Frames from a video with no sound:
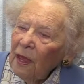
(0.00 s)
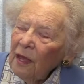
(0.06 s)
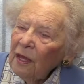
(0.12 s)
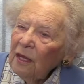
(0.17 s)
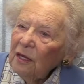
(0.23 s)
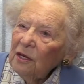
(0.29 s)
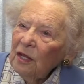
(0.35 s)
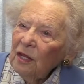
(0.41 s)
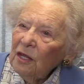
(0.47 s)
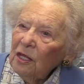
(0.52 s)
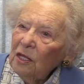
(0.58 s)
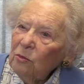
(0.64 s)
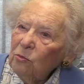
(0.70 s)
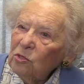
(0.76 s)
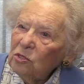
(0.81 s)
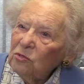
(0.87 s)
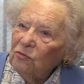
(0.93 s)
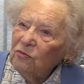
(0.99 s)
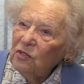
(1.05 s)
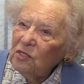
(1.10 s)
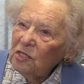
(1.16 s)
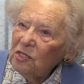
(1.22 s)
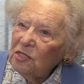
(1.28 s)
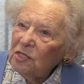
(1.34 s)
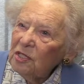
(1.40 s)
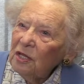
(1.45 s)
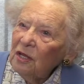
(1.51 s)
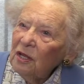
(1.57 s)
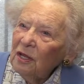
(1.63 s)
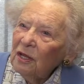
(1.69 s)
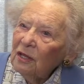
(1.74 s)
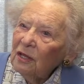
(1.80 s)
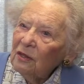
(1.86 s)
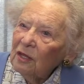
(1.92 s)
And he was
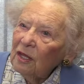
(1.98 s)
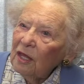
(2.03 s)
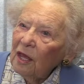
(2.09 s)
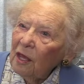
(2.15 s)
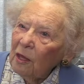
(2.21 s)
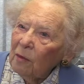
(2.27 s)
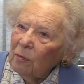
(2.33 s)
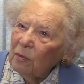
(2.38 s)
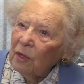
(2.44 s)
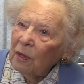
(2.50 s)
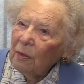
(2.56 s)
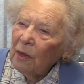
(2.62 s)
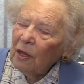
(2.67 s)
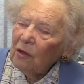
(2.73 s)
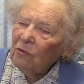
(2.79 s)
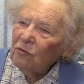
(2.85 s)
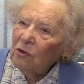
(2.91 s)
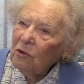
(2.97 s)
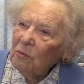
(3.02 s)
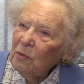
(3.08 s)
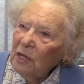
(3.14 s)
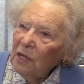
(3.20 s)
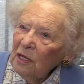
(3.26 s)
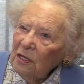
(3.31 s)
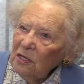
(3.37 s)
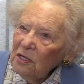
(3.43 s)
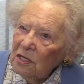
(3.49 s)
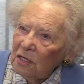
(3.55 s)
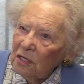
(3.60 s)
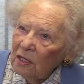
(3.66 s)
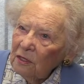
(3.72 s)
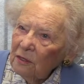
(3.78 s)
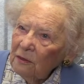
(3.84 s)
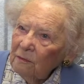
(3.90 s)
visiting the Cape from
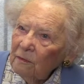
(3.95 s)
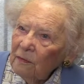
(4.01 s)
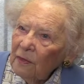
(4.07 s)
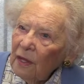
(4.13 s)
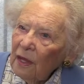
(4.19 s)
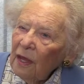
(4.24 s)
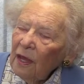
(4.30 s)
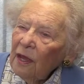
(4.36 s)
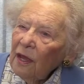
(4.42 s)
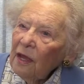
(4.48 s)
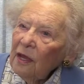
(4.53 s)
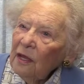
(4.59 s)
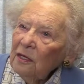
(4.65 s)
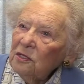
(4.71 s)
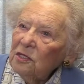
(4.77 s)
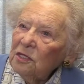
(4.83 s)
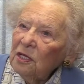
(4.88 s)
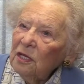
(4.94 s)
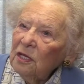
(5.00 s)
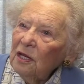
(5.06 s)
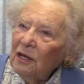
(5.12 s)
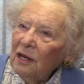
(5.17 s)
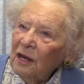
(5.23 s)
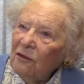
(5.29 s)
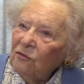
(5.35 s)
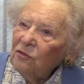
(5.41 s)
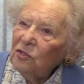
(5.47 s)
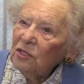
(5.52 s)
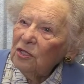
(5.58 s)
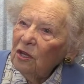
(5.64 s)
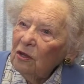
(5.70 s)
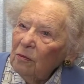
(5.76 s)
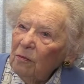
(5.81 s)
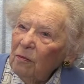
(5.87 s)
India. And he left to
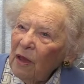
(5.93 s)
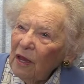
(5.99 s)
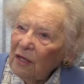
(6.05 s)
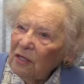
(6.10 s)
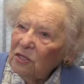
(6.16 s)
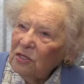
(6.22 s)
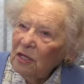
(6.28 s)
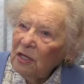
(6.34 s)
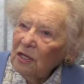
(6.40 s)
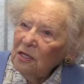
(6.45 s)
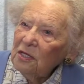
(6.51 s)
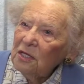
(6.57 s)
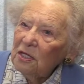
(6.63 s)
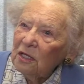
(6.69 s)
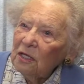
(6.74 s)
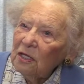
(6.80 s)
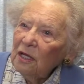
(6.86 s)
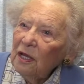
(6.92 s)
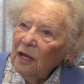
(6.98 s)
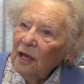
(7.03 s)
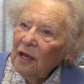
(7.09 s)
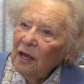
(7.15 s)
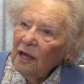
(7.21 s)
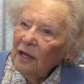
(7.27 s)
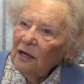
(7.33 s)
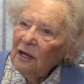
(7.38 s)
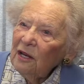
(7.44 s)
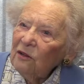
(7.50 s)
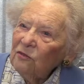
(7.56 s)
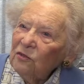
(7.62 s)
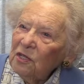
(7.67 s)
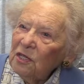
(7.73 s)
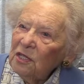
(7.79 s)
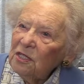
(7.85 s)
go back to India and
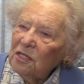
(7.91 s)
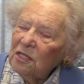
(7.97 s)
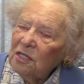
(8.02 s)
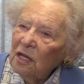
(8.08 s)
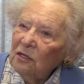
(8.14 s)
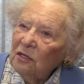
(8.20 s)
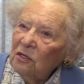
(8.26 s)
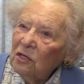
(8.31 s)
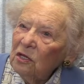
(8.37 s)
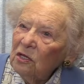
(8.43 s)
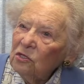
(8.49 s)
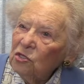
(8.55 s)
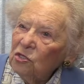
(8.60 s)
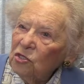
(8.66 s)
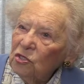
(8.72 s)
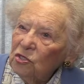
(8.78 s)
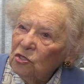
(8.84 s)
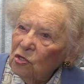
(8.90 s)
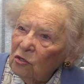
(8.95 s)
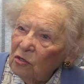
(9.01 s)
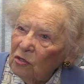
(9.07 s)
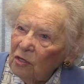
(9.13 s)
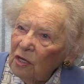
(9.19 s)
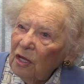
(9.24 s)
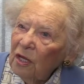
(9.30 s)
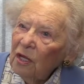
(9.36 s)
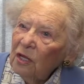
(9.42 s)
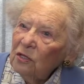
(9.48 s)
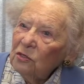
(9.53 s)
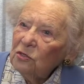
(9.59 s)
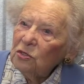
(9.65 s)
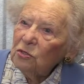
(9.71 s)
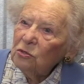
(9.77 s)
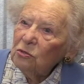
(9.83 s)
left his son, John,
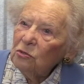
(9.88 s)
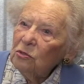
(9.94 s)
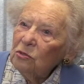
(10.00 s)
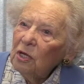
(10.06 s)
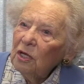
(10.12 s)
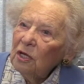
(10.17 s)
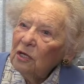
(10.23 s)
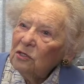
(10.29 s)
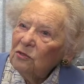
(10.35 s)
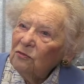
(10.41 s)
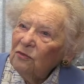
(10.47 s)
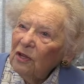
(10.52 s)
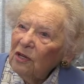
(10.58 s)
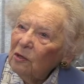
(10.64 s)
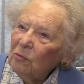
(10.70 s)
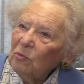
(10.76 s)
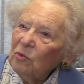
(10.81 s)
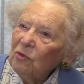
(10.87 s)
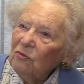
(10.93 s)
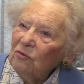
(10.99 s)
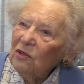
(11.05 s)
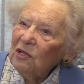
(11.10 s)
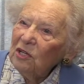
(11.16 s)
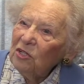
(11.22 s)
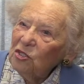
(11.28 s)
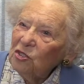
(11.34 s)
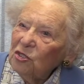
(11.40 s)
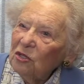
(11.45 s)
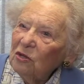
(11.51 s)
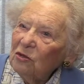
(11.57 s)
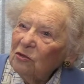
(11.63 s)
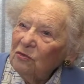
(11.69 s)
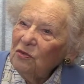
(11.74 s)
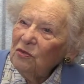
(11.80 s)
to develop the village
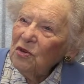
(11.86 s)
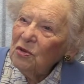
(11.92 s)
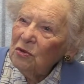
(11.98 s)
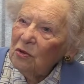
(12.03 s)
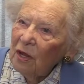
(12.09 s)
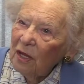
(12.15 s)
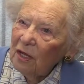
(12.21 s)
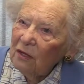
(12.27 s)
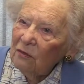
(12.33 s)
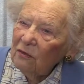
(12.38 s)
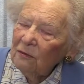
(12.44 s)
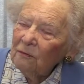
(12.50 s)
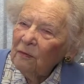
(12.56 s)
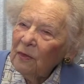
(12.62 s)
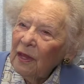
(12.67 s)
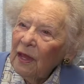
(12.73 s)
of New Haven.